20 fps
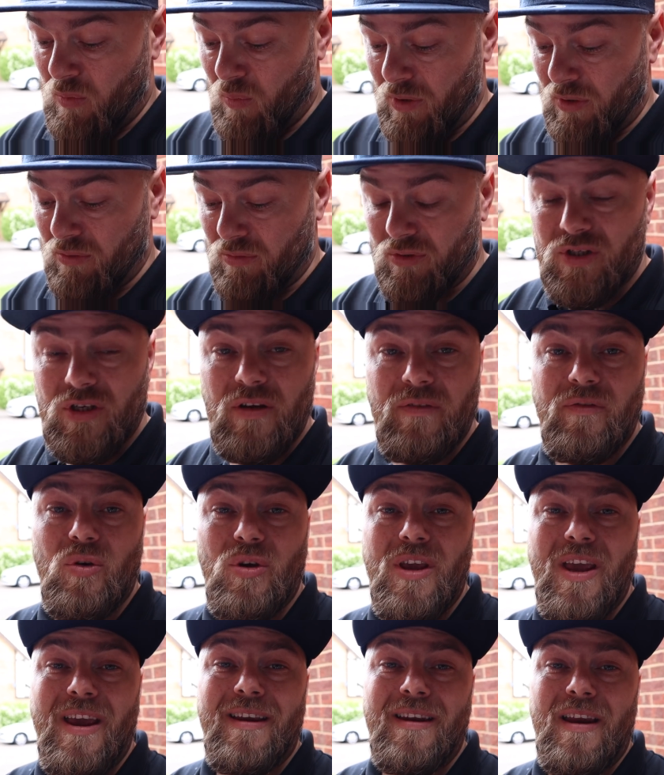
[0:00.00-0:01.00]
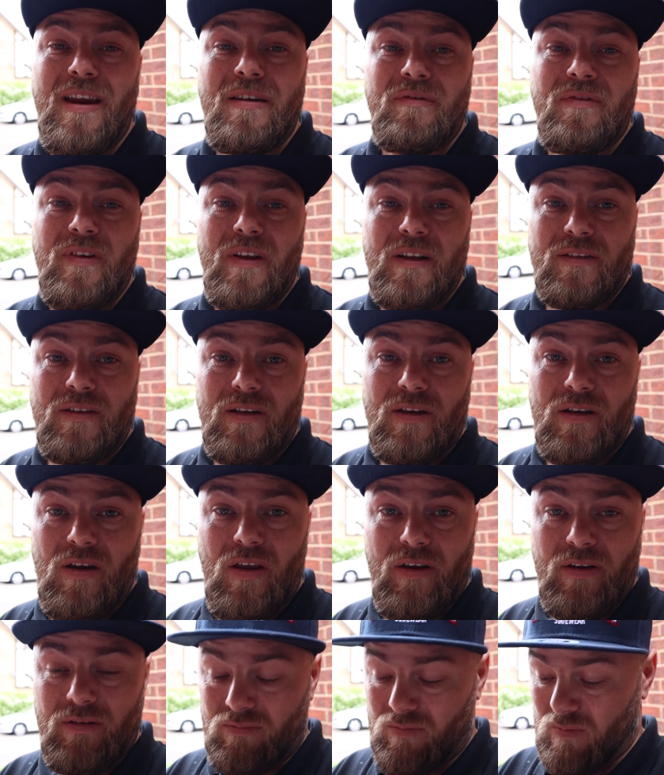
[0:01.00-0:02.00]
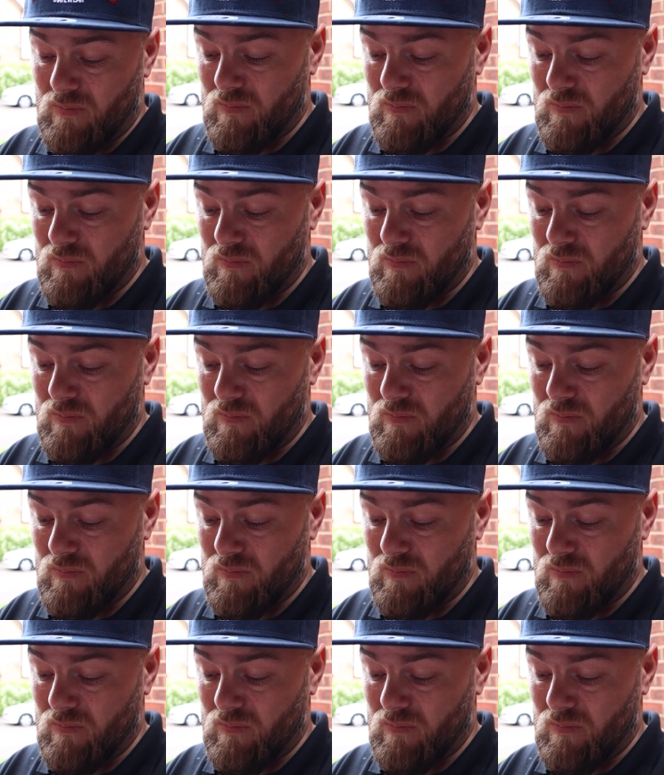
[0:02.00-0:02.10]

receive your K&N filter, like